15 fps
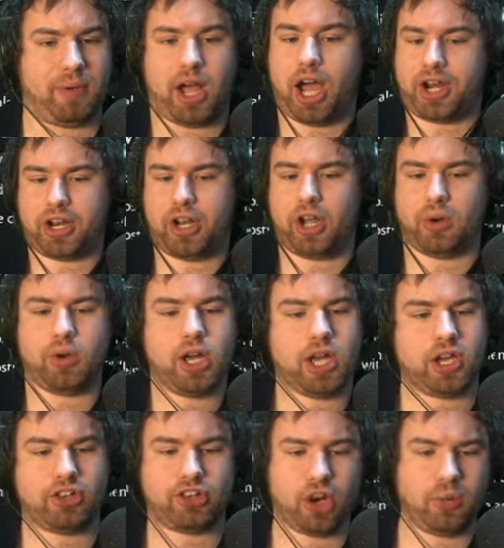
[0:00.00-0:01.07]
I don't know.
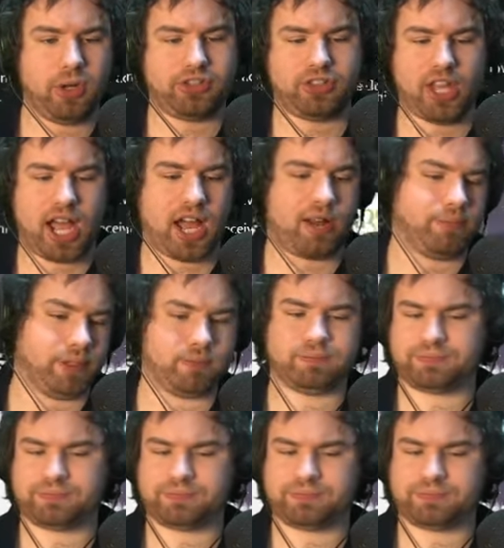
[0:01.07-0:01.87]
Show us that, but